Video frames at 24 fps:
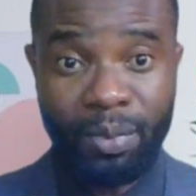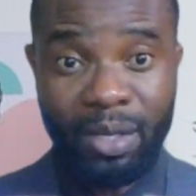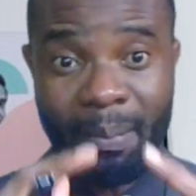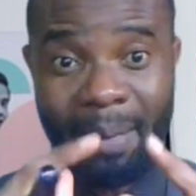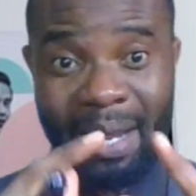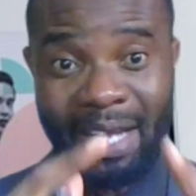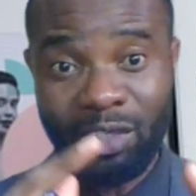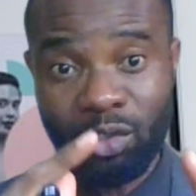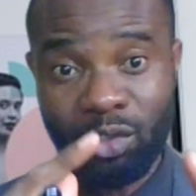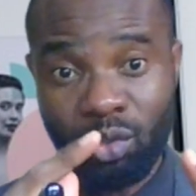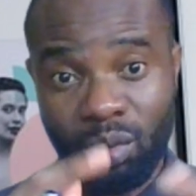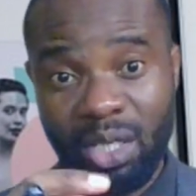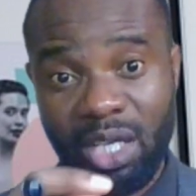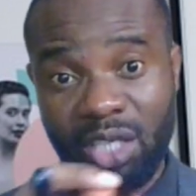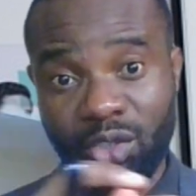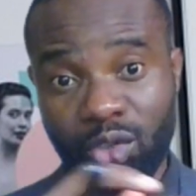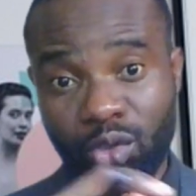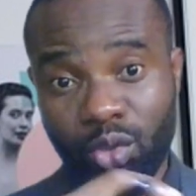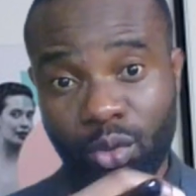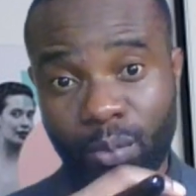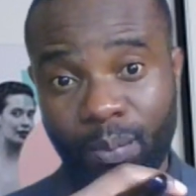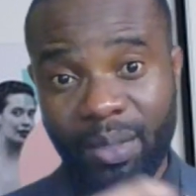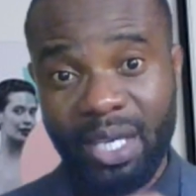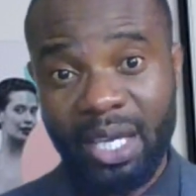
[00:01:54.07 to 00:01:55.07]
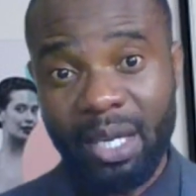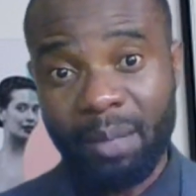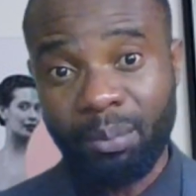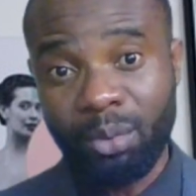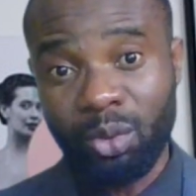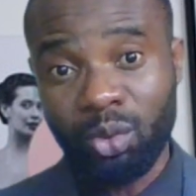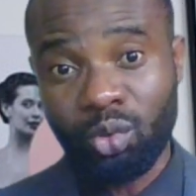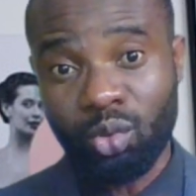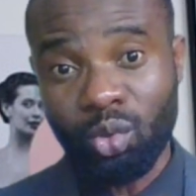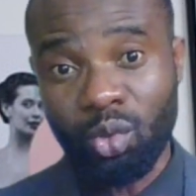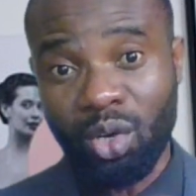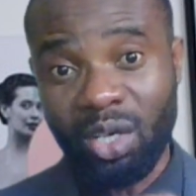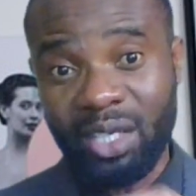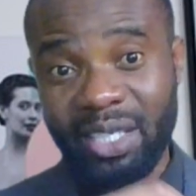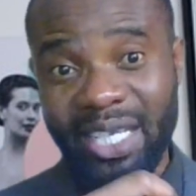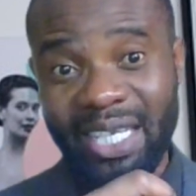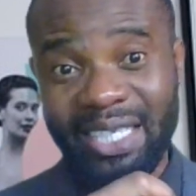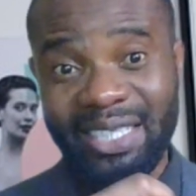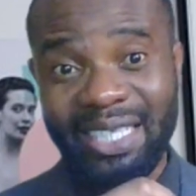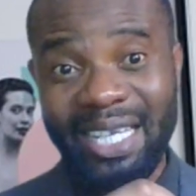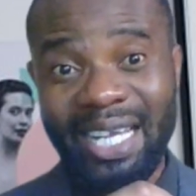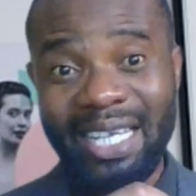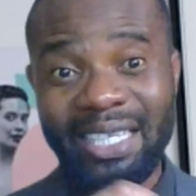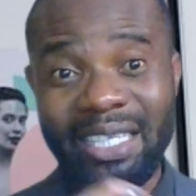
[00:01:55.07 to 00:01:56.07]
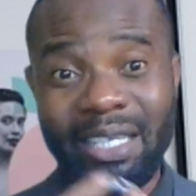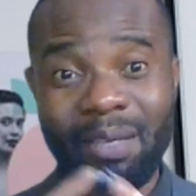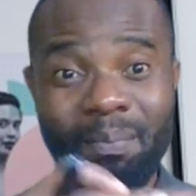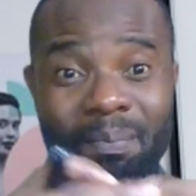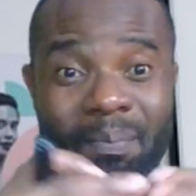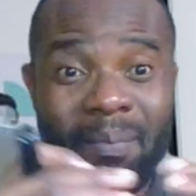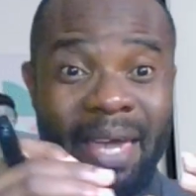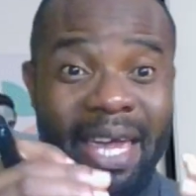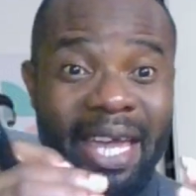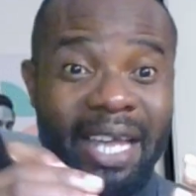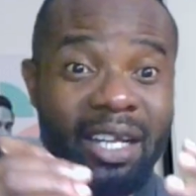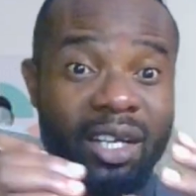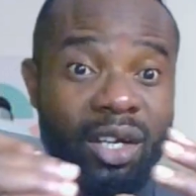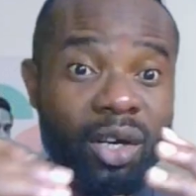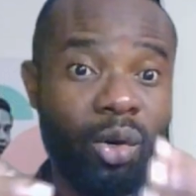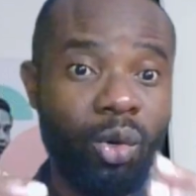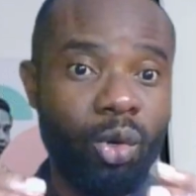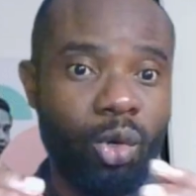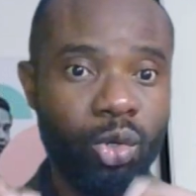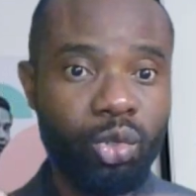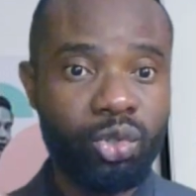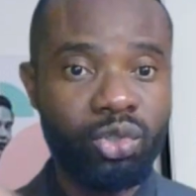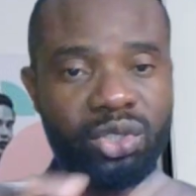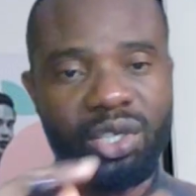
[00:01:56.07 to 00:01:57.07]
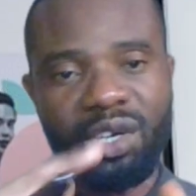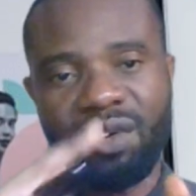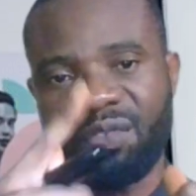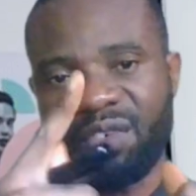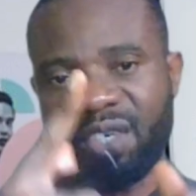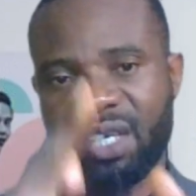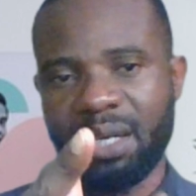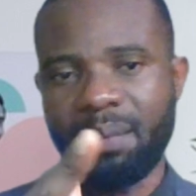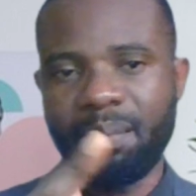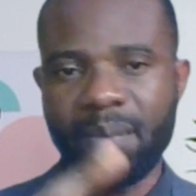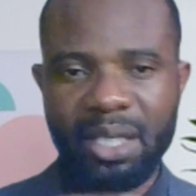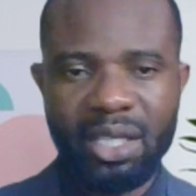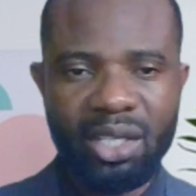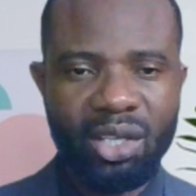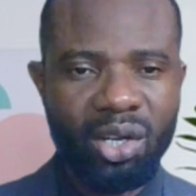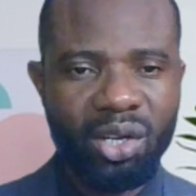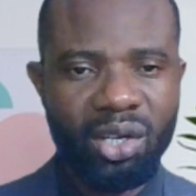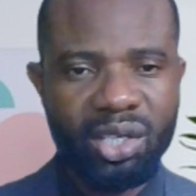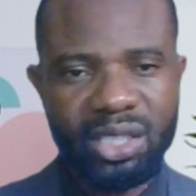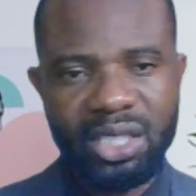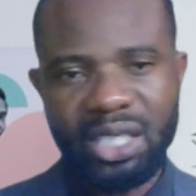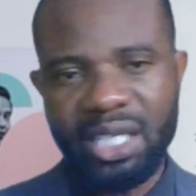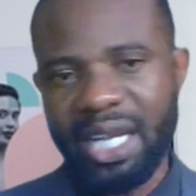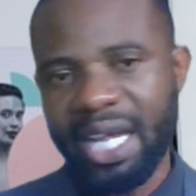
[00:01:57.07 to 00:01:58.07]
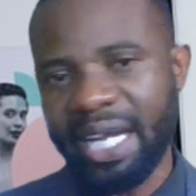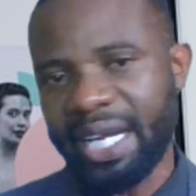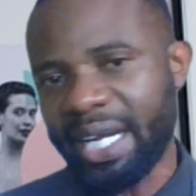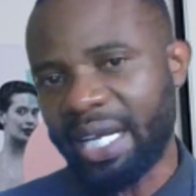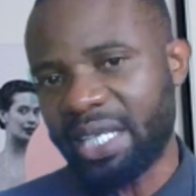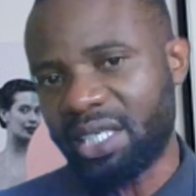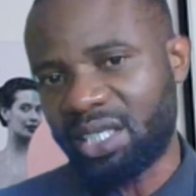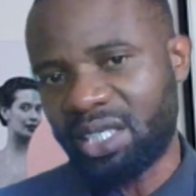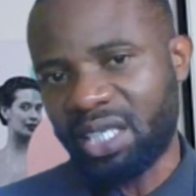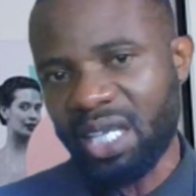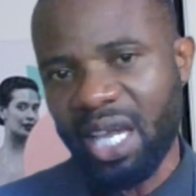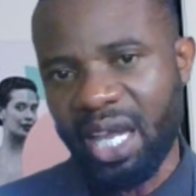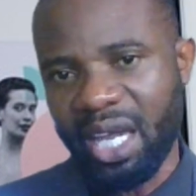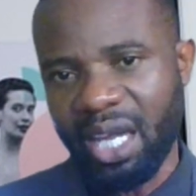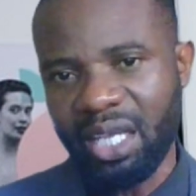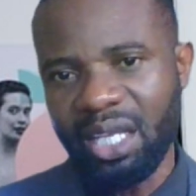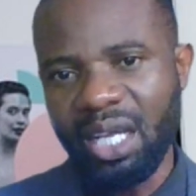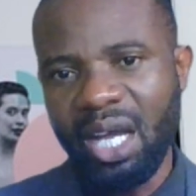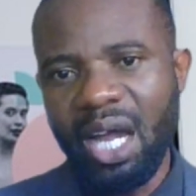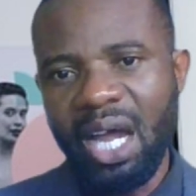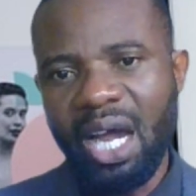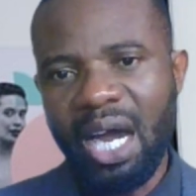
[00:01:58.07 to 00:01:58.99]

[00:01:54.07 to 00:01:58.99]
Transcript: my students should be able to understand the main goals of criminology, like I said.